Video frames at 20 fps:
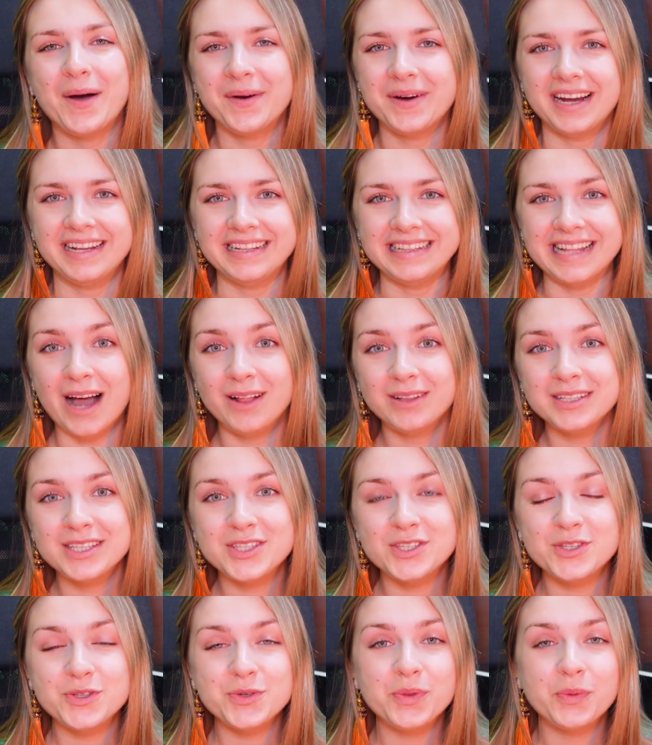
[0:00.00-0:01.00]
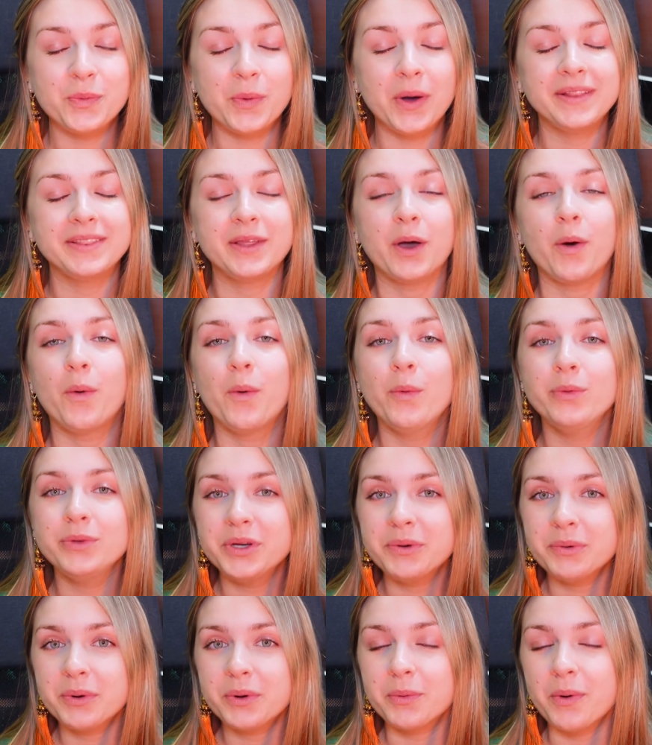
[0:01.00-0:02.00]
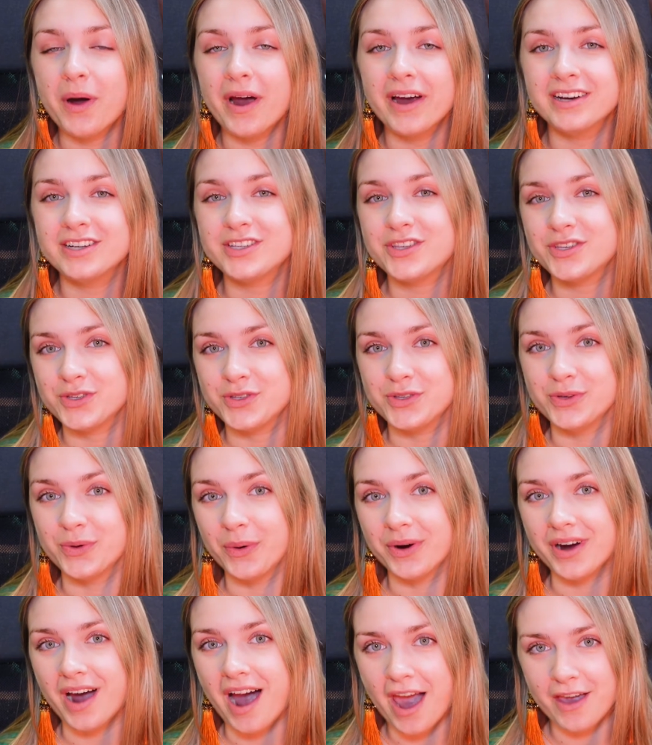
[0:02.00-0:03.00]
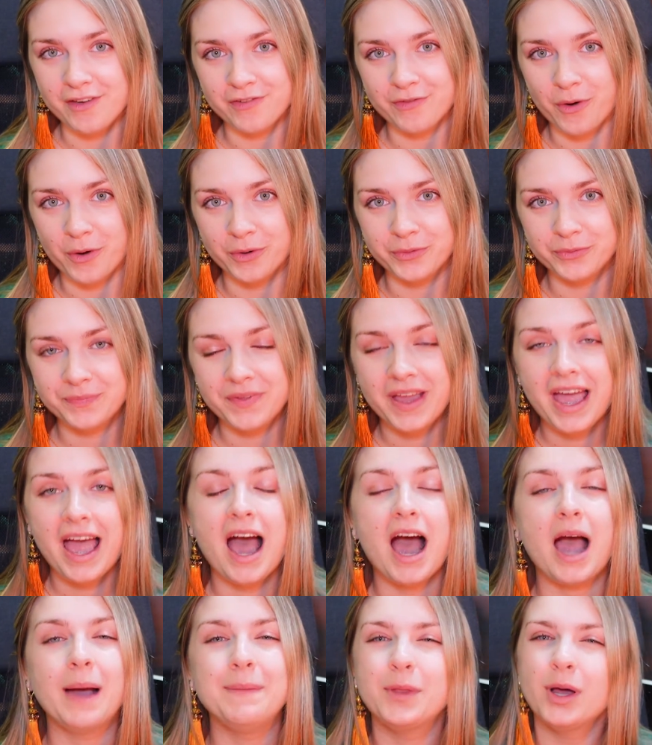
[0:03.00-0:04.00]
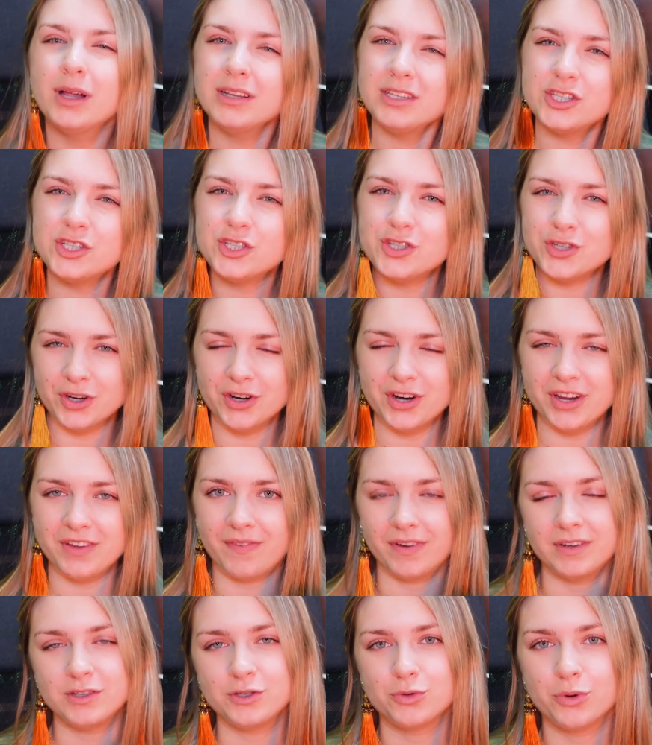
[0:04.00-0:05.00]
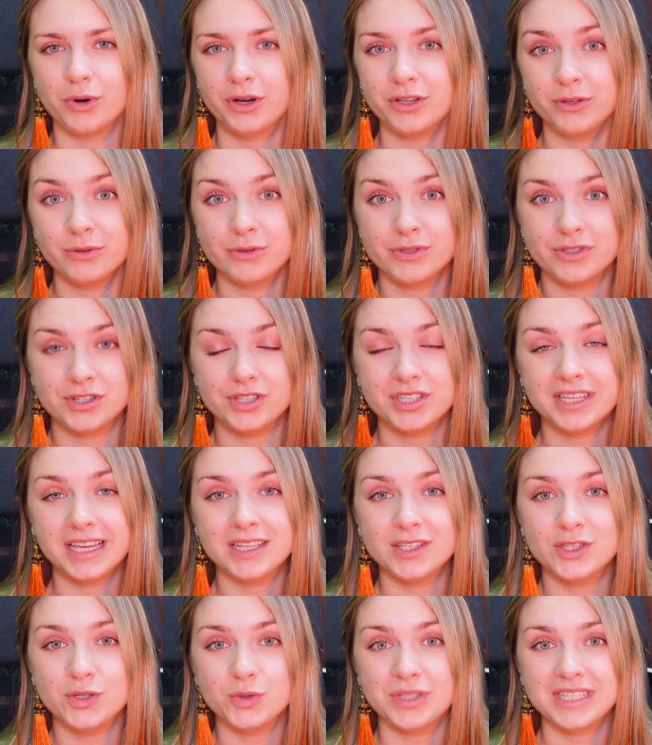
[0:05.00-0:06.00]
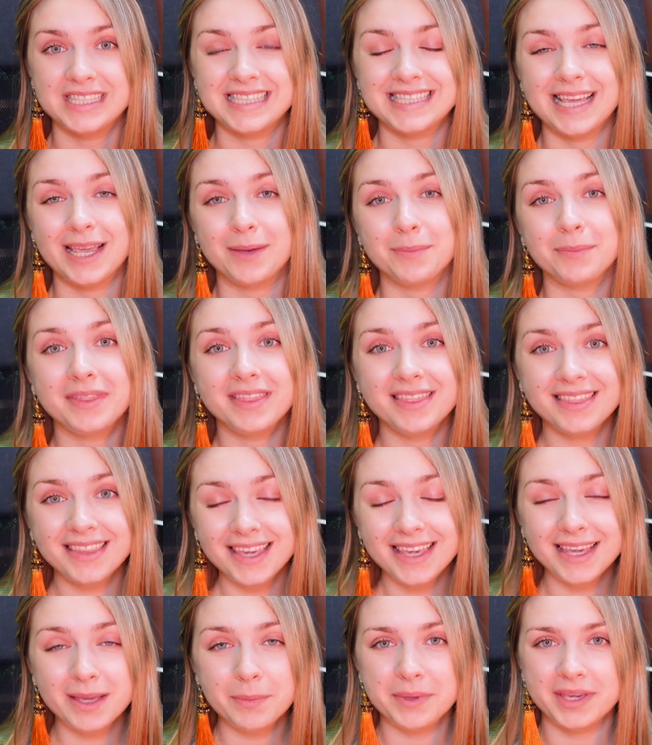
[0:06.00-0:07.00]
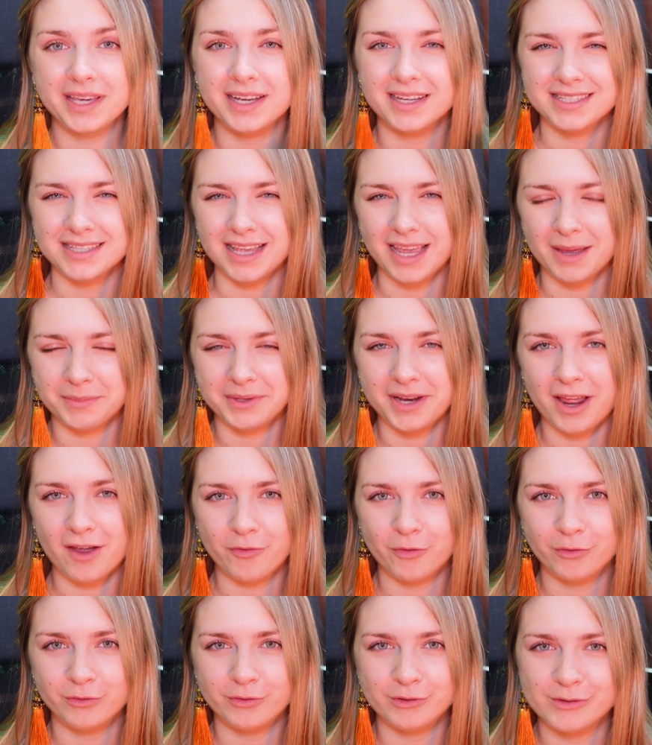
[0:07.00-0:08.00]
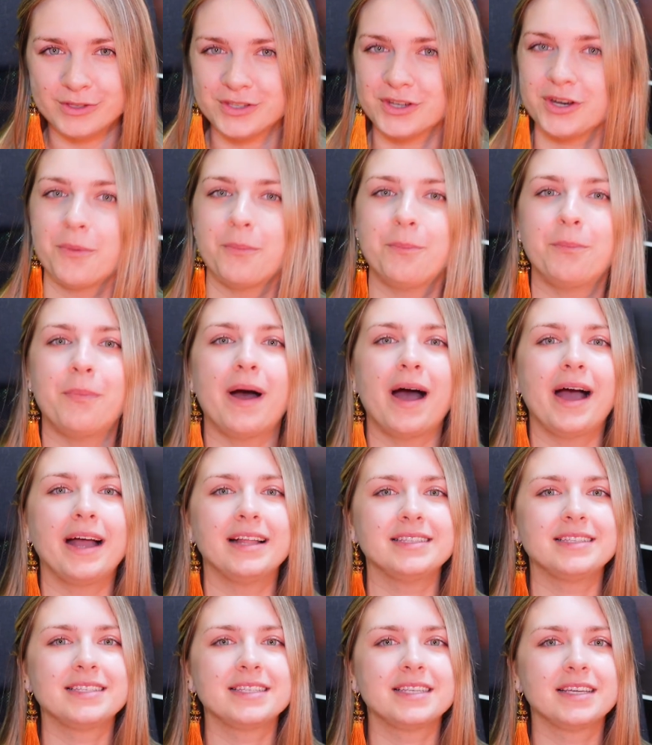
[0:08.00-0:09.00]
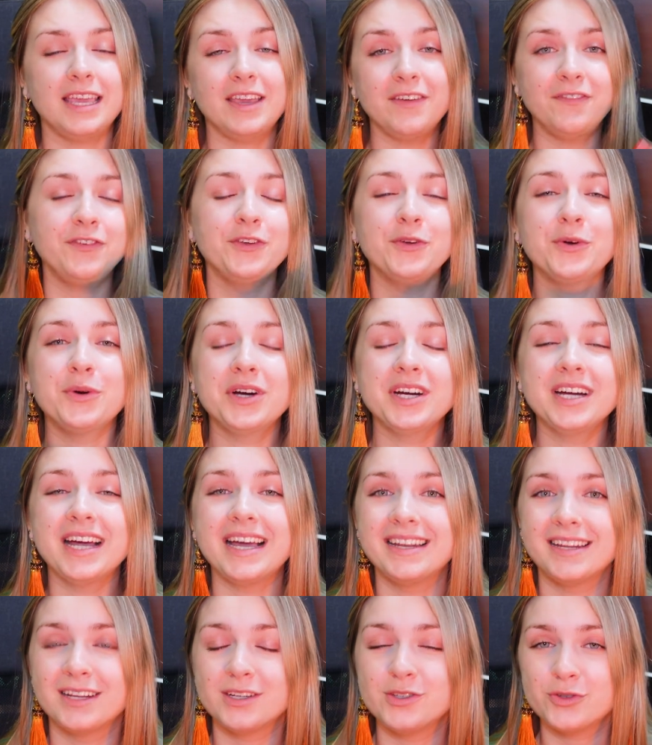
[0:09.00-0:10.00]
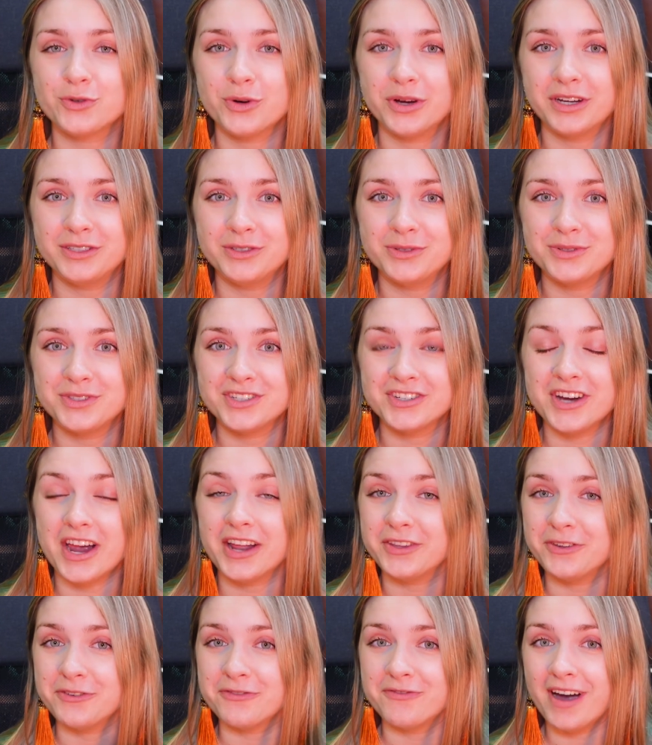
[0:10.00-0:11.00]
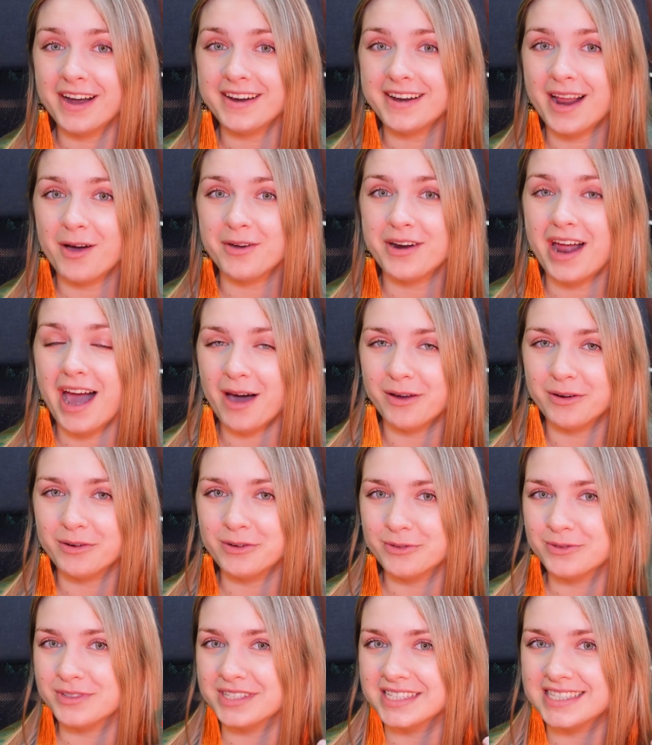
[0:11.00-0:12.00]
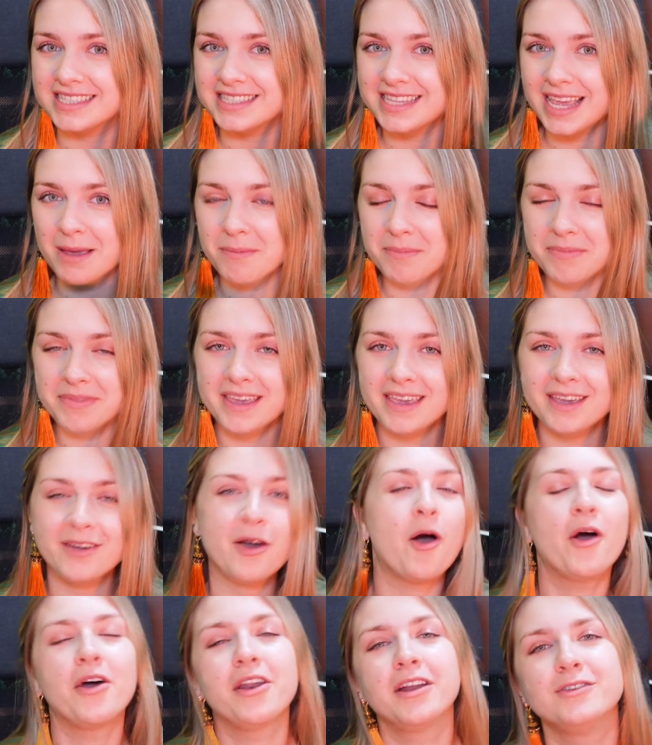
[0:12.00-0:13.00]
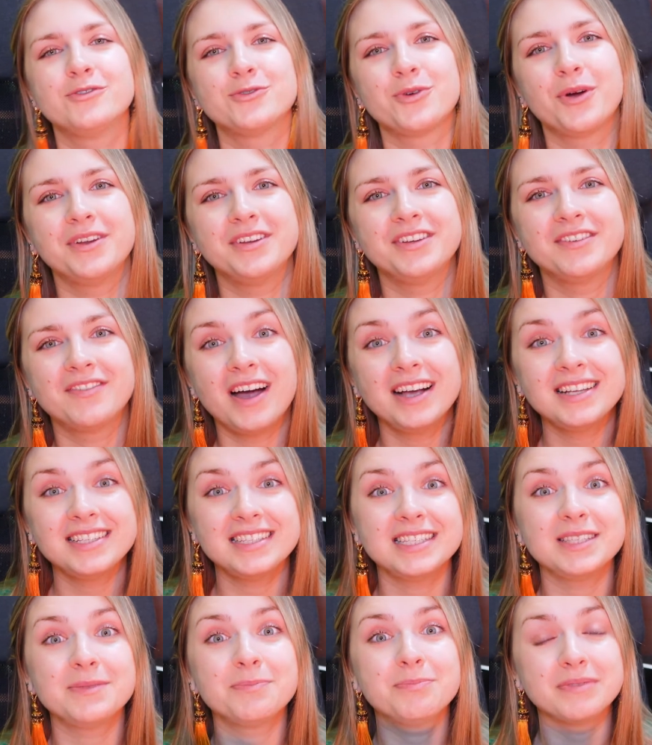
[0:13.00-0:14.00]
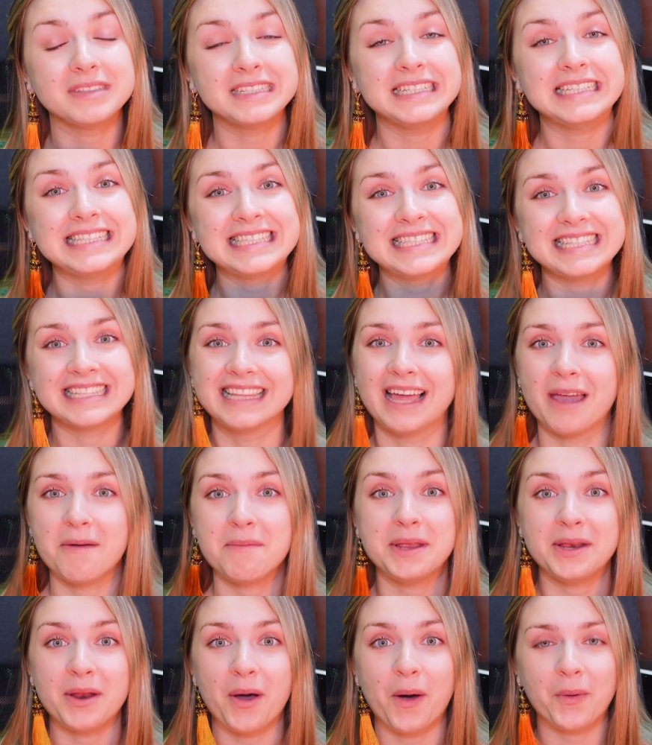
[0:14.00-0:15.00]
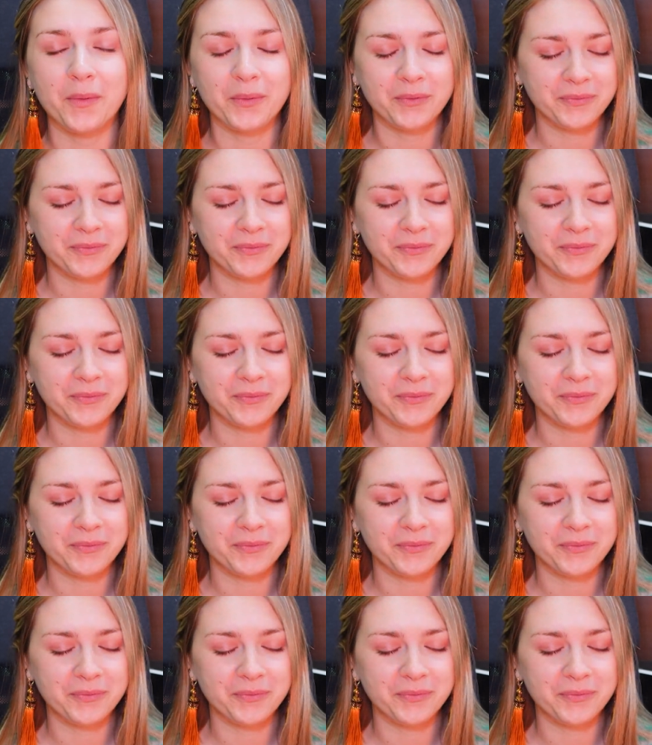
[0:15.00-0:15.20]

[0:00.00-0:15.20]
Alright, now let's do the one that only requires your iPhone. I'm not sure if Android users can do the same thing because I am an iPhone user, but if you are an Android user and you find out how to do the same thing on Android devices, please let me know.